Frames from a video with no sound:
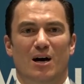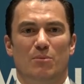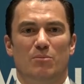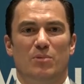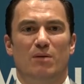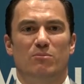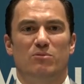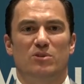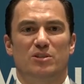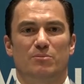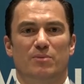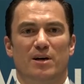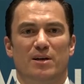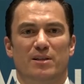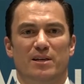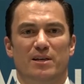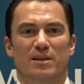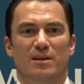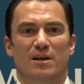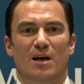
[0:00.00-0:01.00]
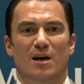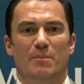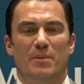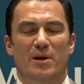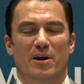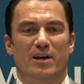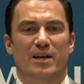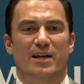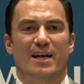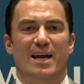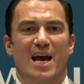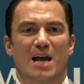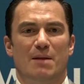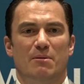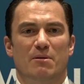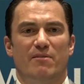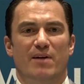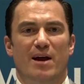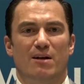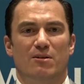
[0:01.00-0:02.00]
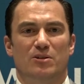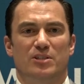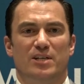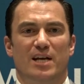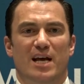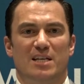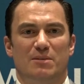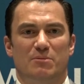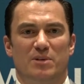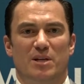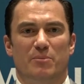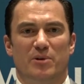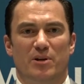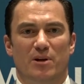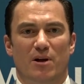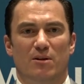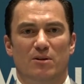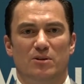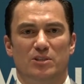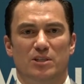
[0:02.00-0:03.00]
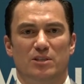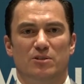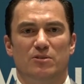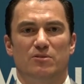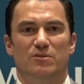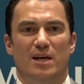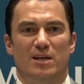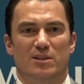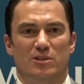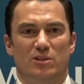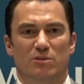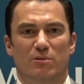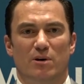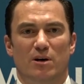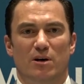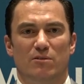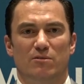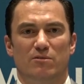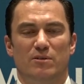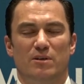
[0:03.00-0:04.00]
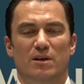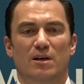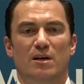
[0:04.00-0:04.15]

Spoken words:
published by the American Academy of Allergy, Asthma, and Immunology in 2012,